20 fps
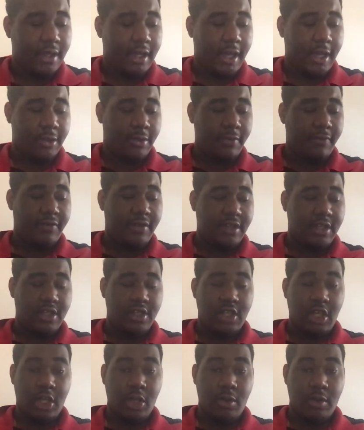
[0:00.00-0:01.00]
I don't think this
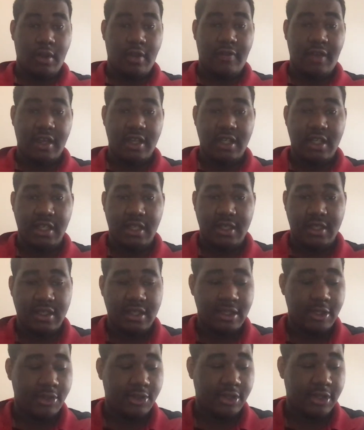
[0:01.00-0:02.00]
channel would have actually
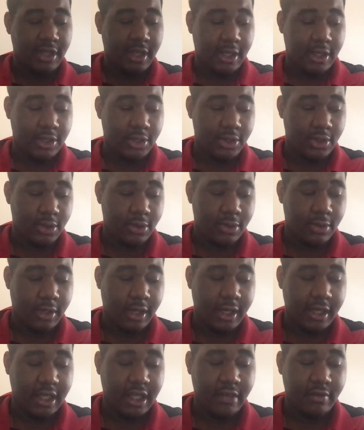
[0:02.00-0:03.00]
existed today. So
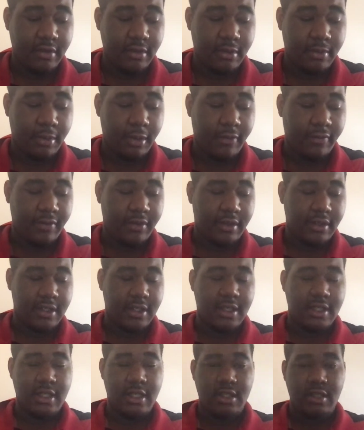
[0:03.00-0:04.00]
I give The
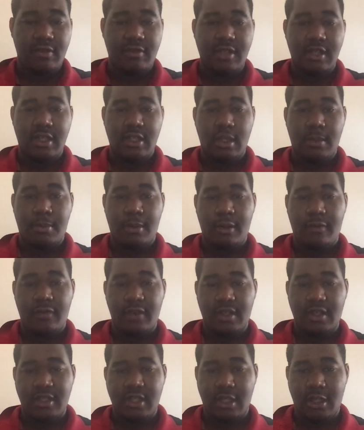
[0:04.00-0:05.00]
Seeds of 10 the
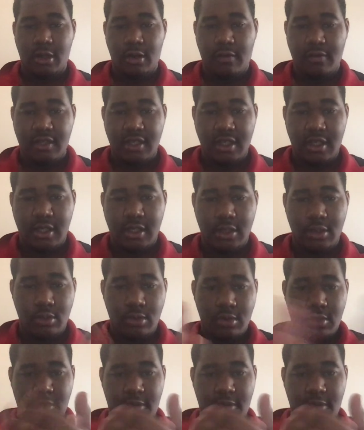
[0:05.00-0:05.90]
perfect 10 out of 10.